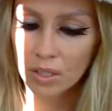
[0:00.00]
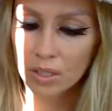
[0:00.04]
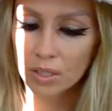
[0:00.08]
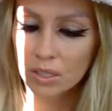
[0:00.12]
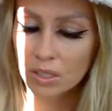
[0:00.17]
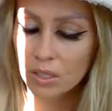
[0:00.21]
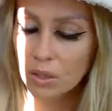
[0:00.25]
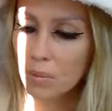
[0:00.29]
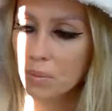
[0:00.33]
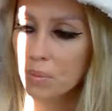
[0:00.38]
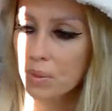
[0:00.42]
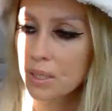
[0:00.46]

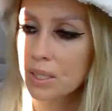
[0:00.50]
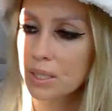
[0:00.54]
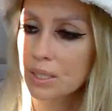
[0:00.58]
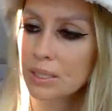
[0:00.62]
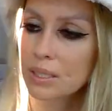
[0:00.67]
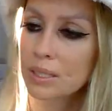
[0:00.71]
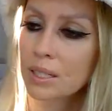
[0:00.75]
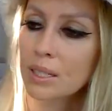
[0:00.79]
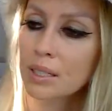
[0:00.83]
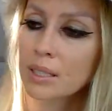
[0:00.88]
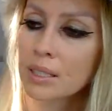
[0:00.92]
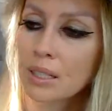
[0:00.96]
So
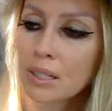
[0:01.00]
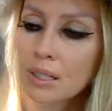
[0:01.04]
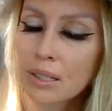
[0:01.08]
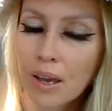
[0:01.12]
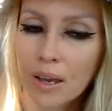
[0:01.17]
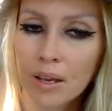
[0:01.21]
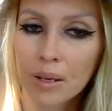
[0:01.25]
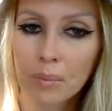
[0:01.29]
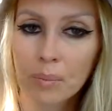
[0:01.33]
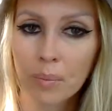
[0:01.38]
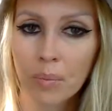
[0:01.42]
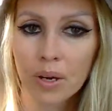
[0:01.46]
please hit the
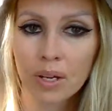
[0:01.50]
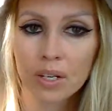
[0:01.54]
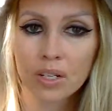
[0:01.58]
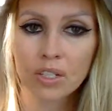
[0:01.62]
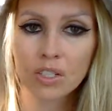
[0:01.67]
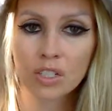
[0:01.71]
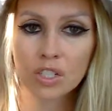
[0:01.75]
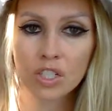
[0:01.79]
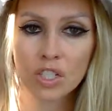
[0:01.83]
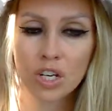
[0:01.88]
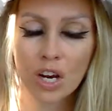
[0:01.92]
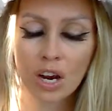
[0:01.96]
like
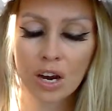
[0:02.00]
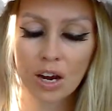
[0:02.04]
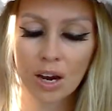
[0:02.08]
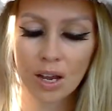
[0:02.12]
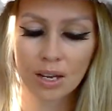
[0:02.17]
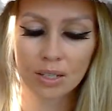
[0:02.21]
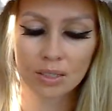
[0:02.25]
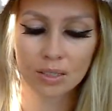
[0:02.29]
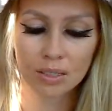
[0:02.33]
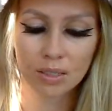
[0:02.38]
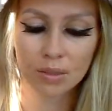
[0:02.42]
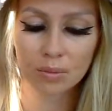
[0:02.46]
button, share,
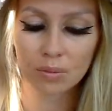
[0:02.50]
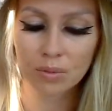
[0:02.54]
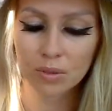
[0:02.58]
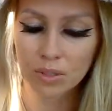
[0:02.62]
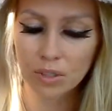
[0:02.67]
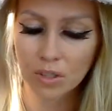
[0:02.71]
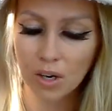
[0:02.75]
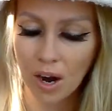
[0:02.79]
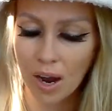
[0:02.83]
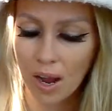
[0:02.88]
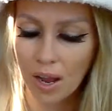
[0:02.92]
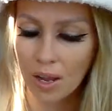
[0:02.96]
and
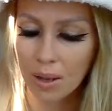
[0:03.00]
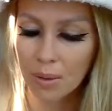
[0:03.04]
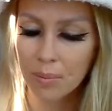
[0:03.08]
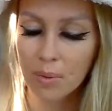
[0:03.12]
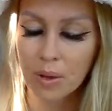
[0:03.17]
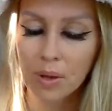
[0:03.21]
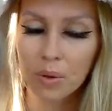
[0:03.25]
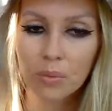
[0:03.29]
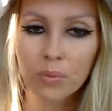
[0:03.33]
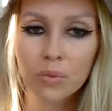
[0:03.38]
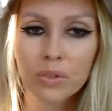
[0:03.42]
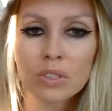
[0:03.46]
subscribe.
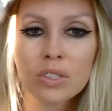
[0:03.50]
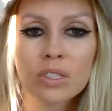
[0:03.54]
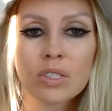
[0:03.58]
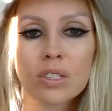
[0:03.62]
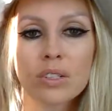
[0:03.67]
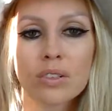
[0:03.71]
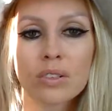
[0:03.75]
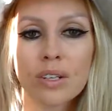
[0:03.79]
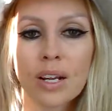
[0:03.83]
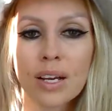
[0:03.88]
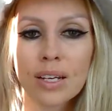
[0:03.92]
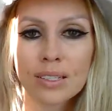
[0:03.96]
And we'll see
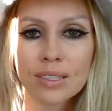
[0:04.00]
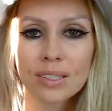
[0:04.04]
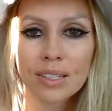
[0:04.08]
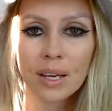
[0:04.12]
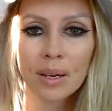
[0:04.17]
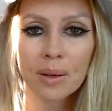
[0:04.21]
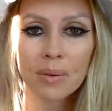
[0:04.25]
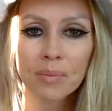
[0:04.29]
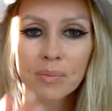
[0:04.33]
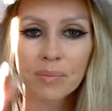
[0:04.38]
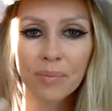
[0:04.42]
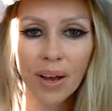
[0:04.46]
you next
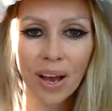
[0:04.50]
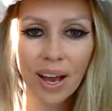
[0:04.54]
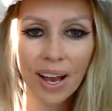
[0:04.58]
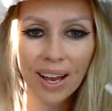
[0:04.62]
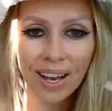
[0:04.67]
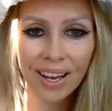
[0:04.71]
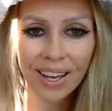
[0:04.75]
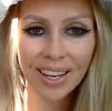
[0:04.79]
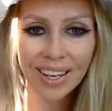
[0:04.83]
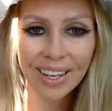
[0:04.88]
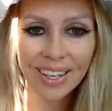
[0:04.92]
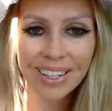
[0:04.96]
time.
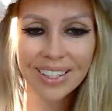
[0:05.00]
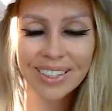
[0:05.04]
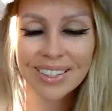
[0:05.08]
Bye!